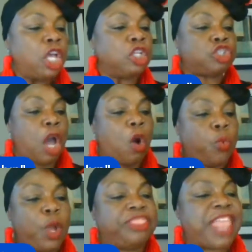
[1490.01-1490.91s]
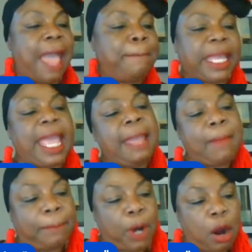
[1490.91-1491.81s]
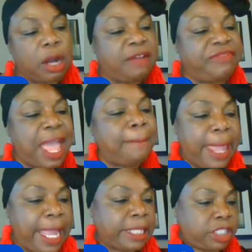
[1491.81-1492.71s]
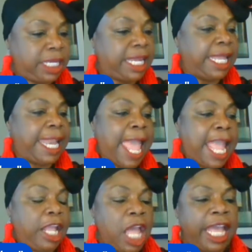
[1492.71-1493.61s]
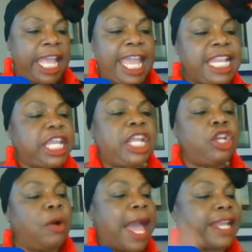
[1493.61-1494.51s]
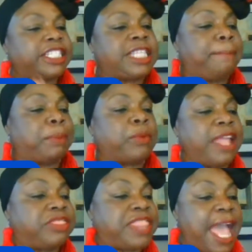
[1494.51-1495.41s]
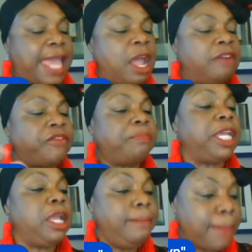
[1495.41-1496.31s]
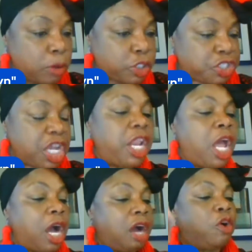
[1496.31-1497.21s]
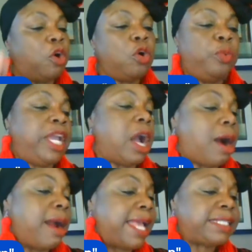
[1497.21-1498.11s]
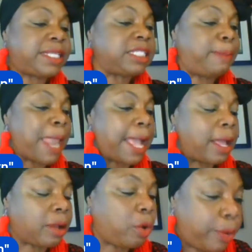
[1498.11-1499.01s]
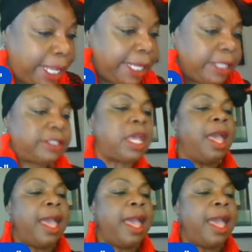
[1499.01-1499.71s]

So when that became a part of that man's DNA, he didn't know how to separate that from the emotion of who we are as his black queens.